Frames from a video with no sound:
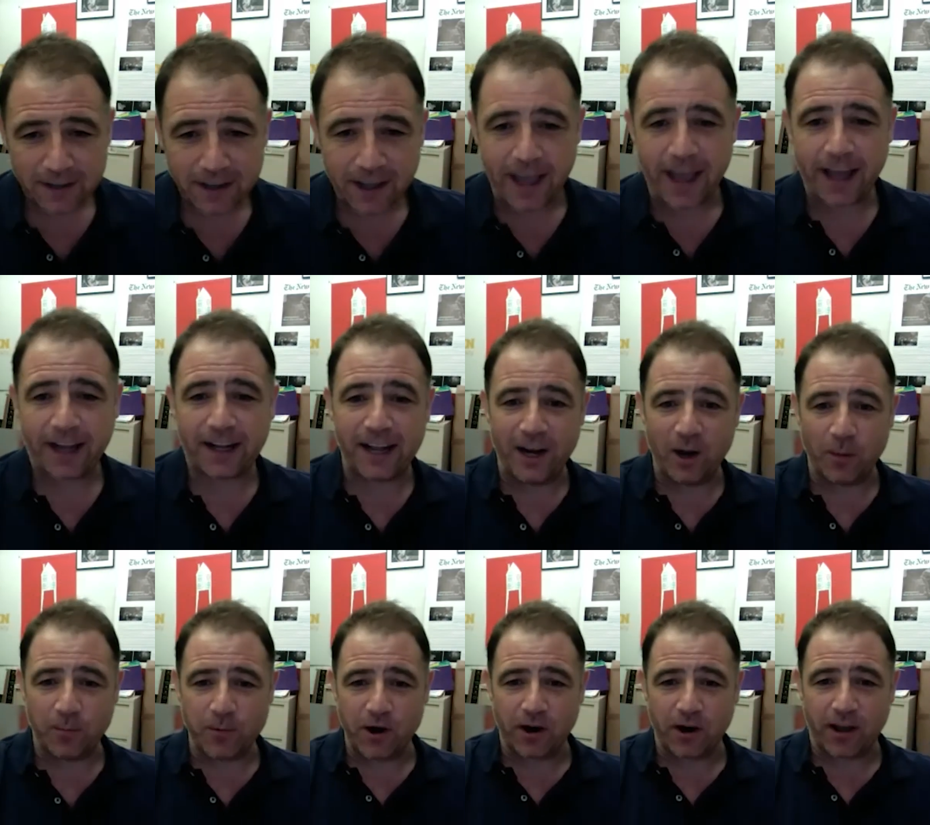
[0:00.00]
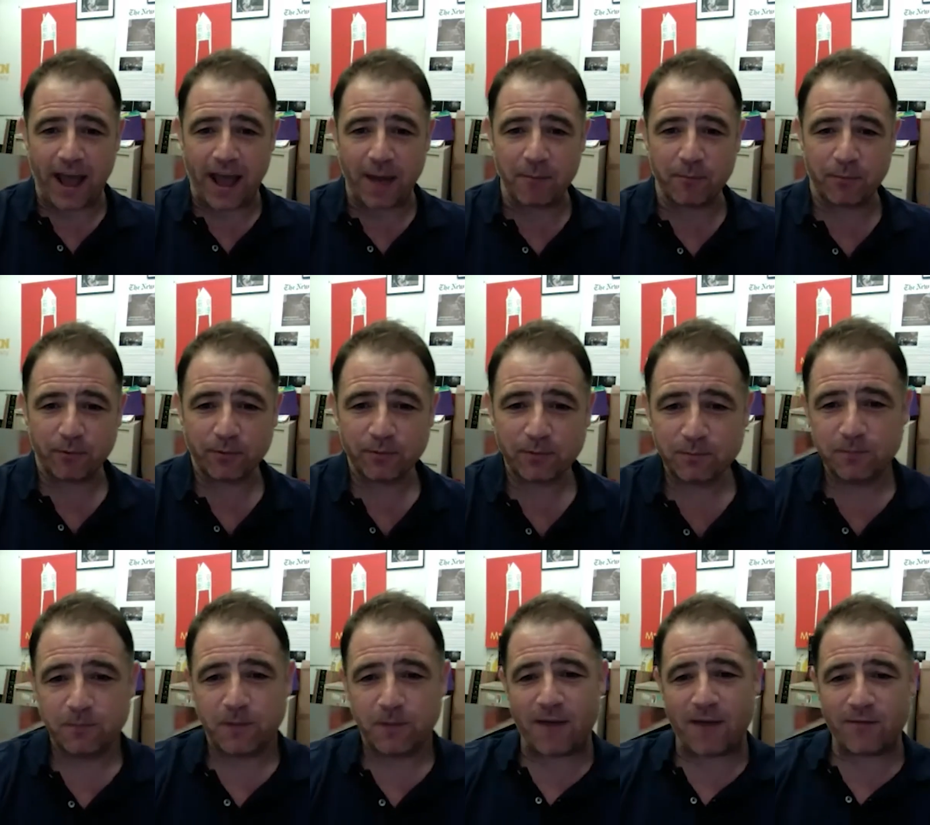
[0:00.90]
Clean Up Your Camp,
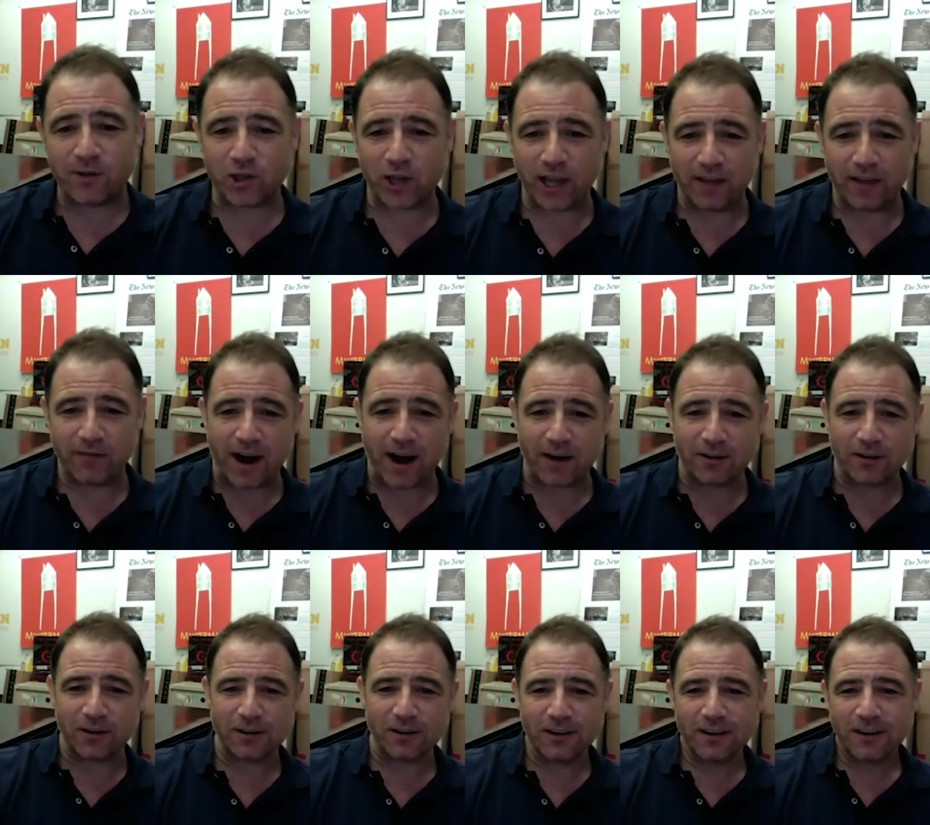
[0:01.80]
Have a Shave, Arthur.